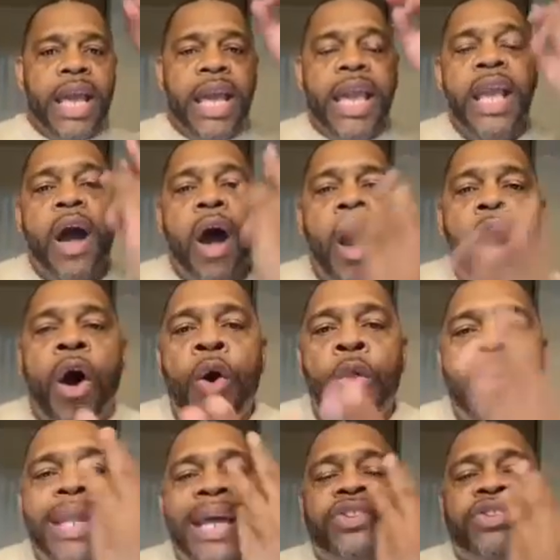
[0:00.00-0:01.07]
He
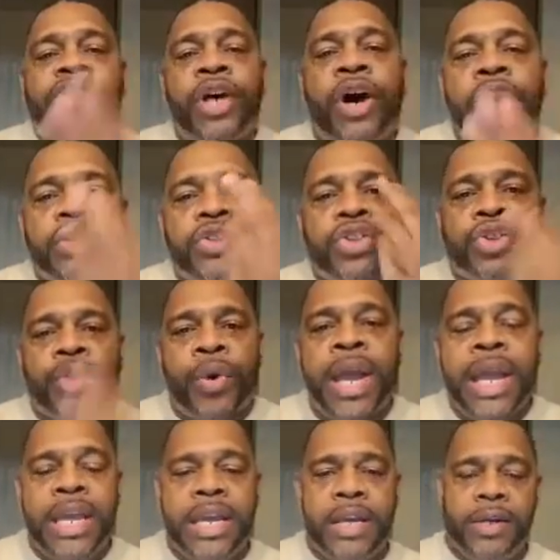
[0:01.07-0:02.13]
only took
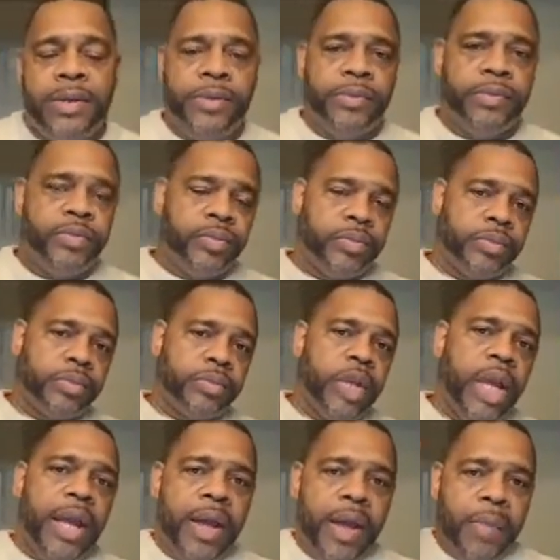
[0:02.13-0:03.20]
three
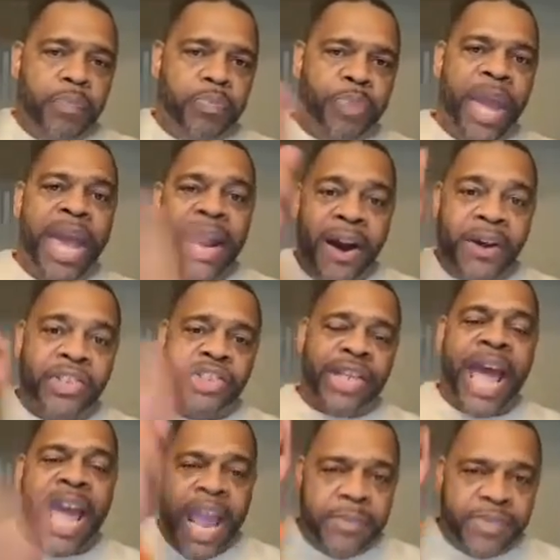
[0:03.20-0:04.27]
Peter,
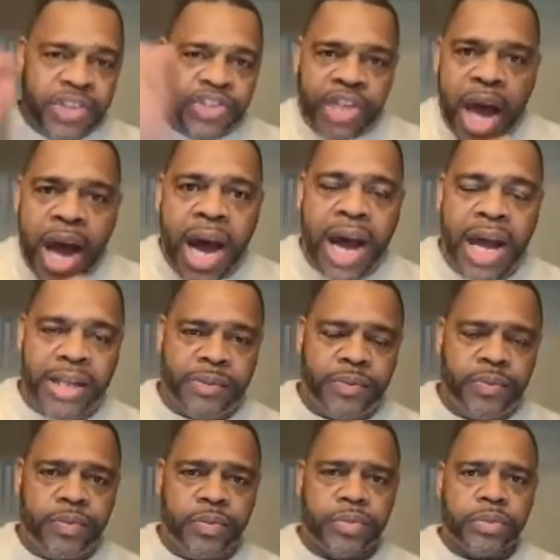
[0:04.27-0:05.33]
James, and John.
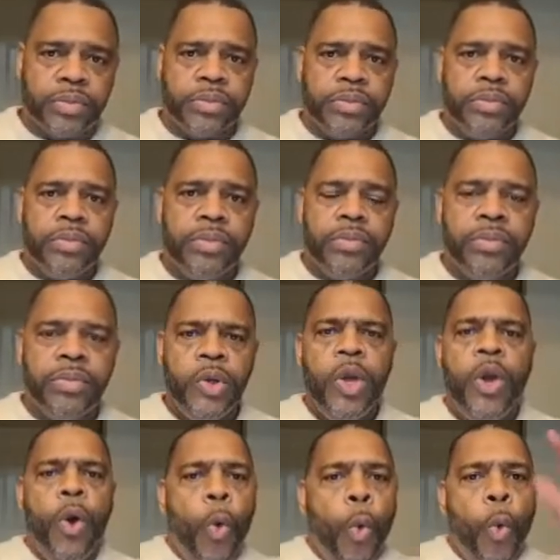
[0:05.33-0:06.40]

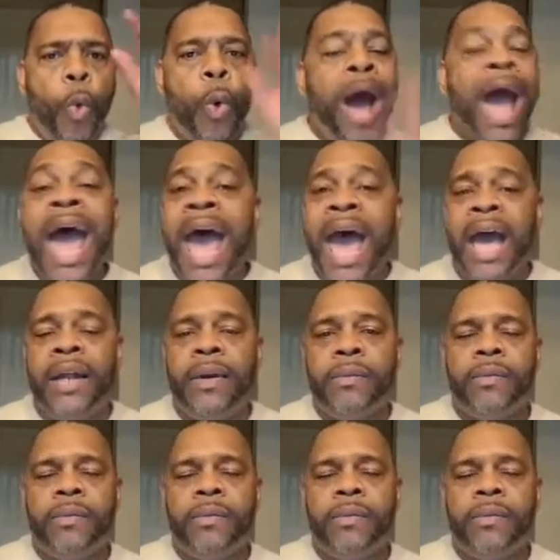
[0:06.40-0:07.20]
Why?